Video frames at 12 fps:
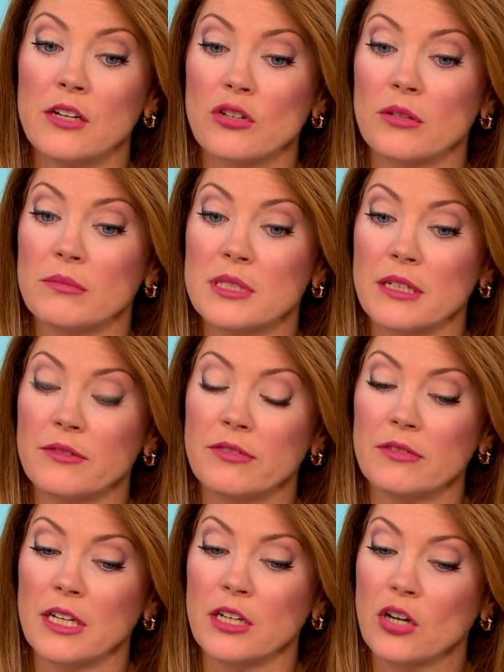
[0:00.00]
terms of
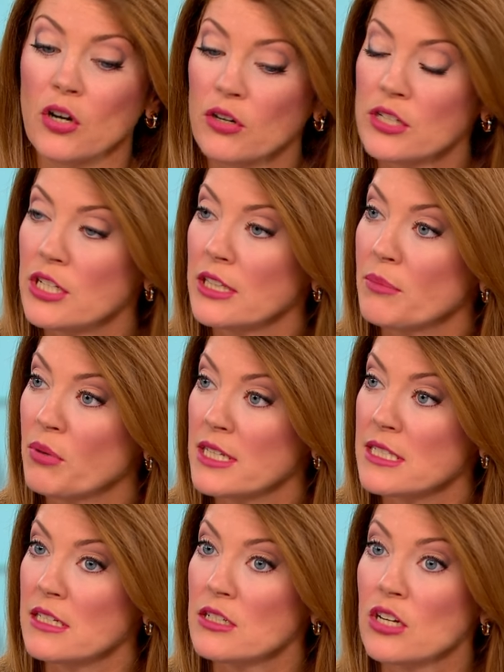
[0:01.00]
encouraging the
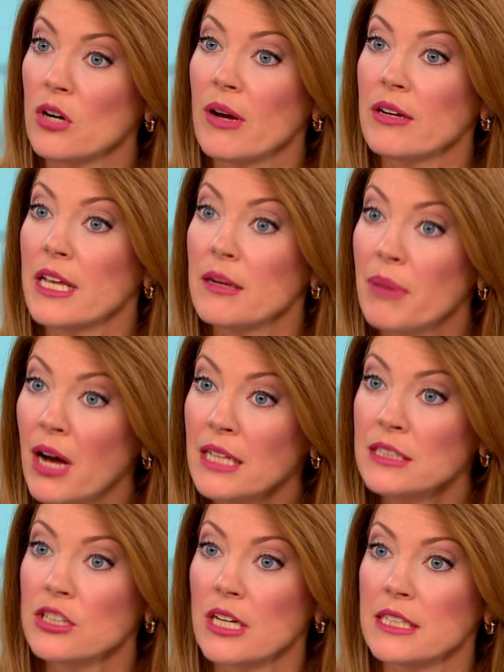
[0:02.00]
president to go out and
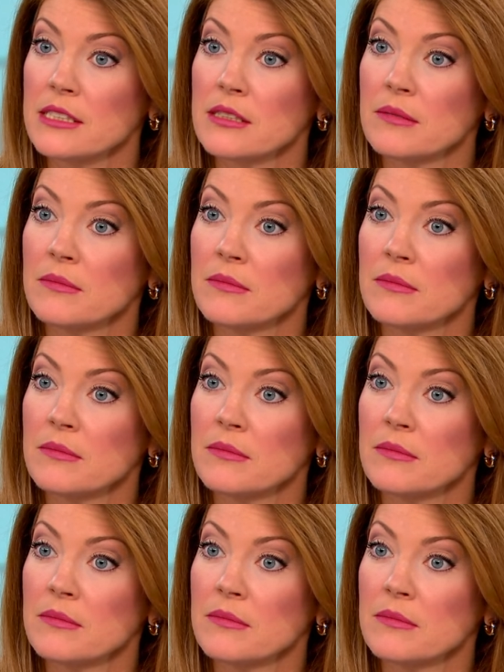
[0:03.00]
apologize?